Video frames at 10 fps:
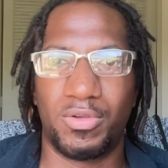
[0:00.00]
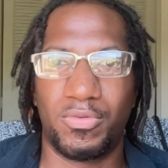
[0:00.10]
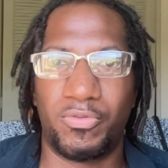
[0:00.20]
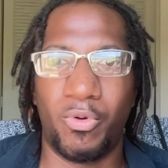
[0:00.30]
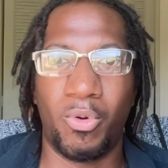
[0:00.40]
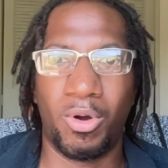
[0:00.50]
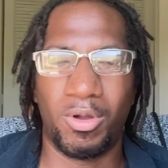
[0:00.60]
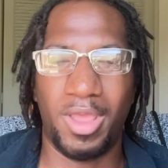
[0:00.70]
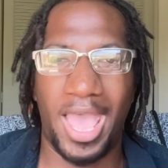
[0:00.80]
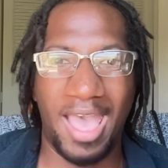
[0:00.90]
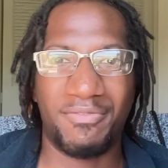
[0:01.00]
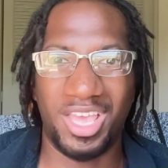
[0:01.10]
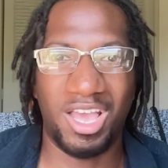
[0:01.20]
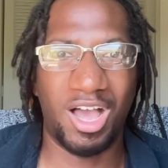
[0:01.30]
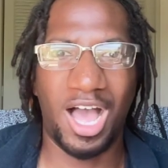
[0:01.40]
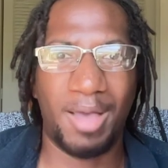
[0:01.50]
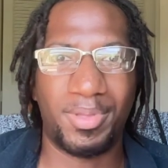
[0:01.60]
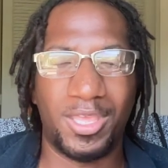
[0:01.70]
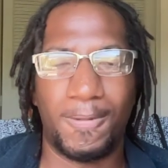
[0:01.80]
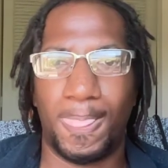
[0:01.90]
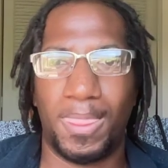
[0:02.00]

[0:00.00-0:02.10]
for having a hobby.